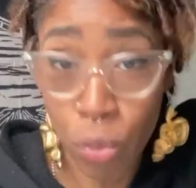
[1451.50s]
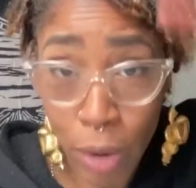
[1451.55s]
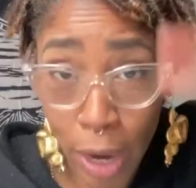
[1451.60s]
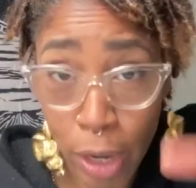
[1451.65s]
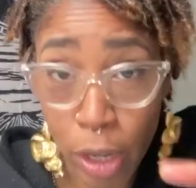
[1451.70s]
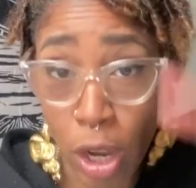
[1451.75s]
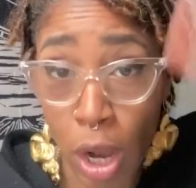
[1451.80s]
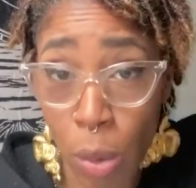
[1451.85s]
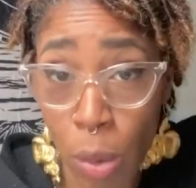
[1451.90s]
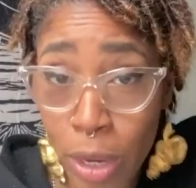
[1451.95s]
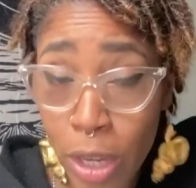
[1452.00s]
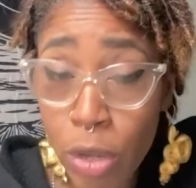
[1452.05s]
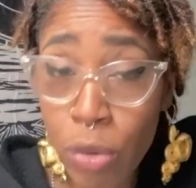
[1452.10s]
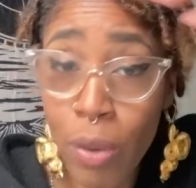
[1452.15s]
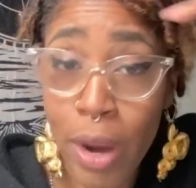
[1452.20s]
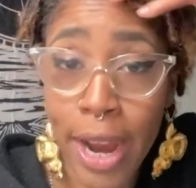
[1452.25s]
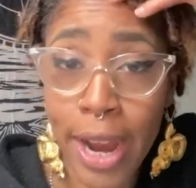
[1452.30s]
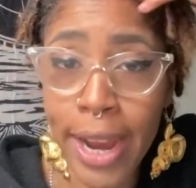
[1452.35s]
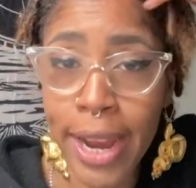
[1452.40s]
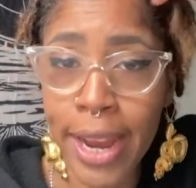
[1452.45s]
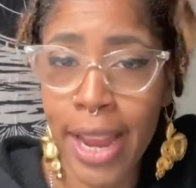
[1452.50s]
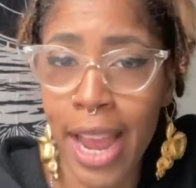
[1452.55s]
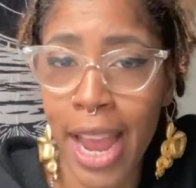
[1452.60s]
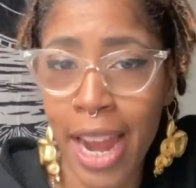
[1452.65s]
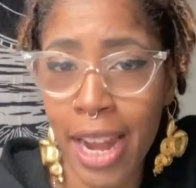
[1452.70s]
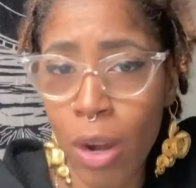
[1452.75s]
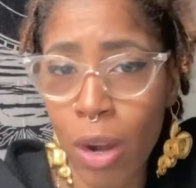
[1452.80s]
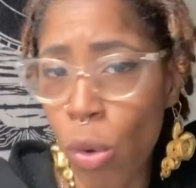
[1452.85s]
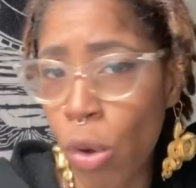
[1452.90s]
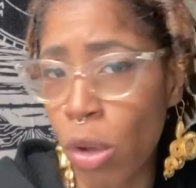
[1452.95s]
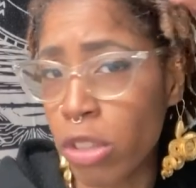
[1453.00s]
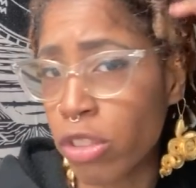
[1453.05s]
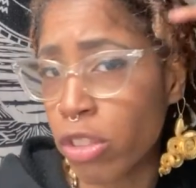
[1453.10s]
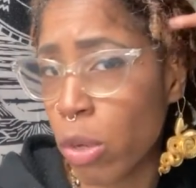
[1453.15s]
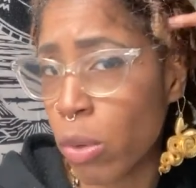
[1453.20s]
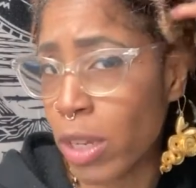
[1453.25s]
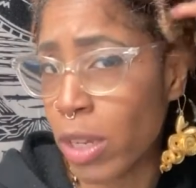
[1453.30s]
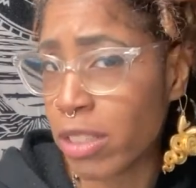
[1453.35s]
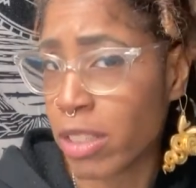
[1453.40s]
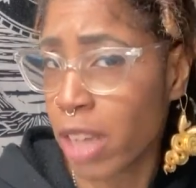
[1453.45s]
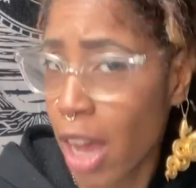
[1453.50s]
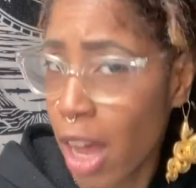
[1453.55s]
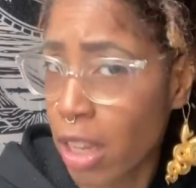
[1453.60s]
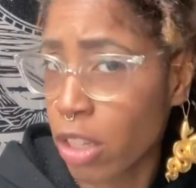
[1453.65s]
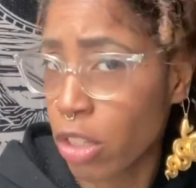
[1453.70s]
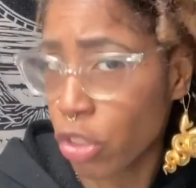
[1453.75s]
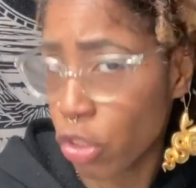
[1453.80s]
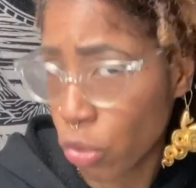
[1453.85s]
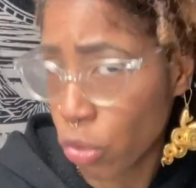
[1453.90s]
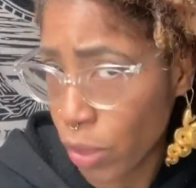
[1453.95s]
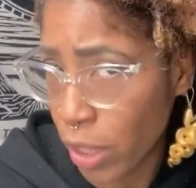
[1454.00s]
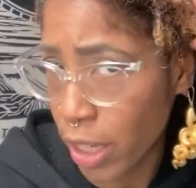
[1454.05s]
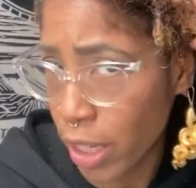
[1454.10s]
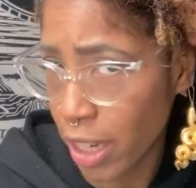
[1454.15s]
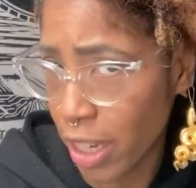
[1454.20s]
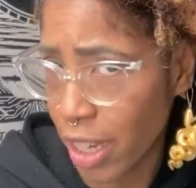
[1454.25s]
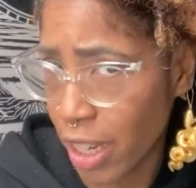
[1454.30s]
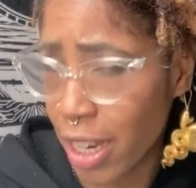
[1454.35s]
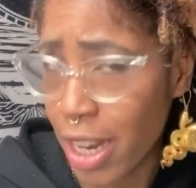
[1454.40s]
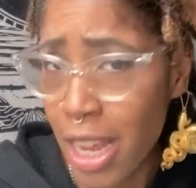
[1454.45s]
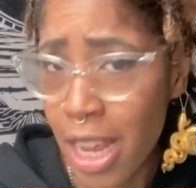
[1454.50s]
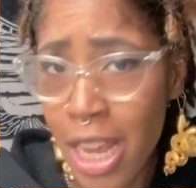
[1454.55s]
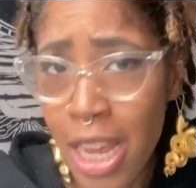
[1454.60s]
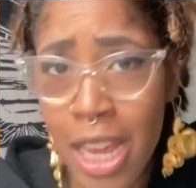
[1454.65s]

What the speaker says: going gray, and also it's color treated.